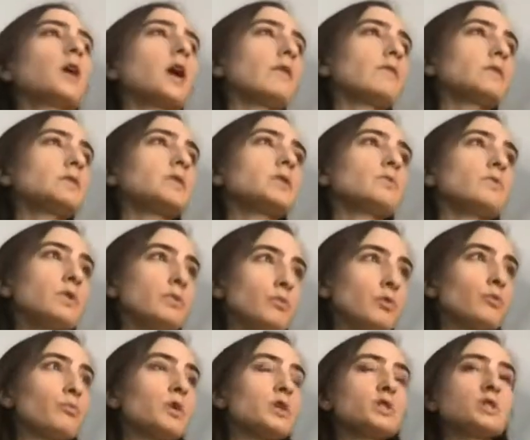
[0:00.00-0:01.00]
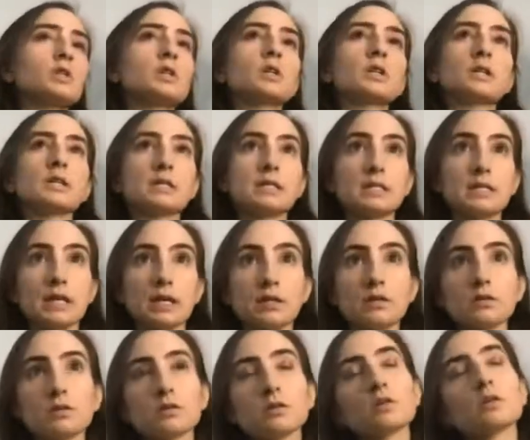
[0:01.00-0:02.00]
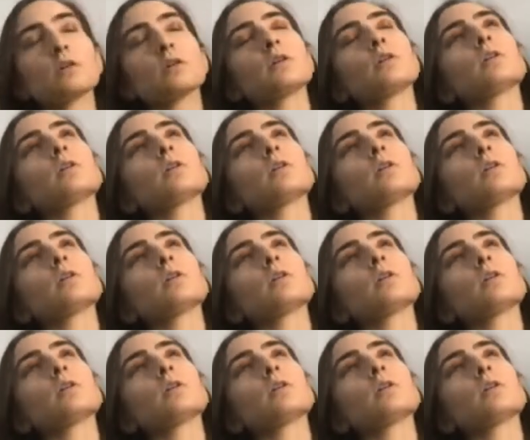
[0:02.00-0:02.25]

obviously with permission and consent.